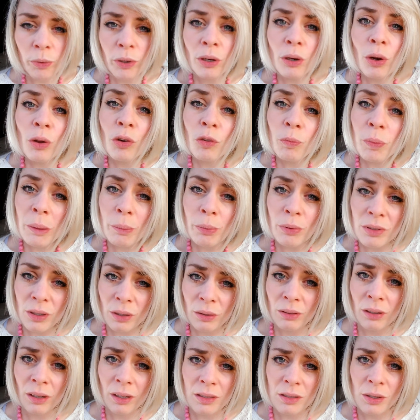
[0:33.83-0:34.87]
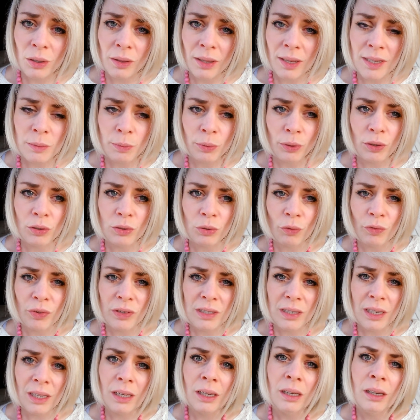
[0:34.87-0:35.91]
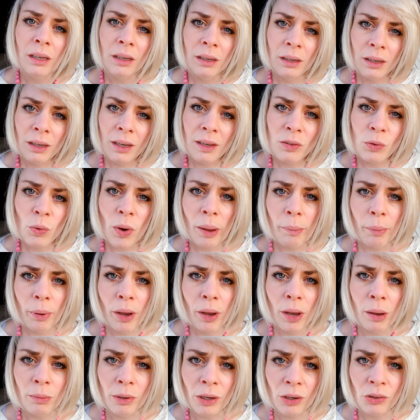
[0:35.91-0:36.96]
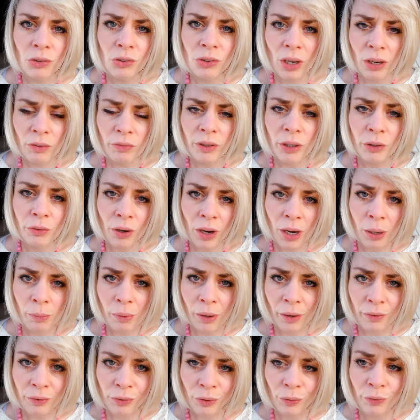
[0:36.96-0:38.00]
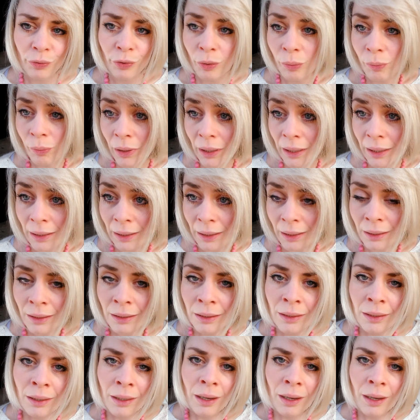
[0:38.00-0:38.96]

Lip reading: But a lot of people don't like doing this because obviously it's quite permanent shaving your eyebrows off completely.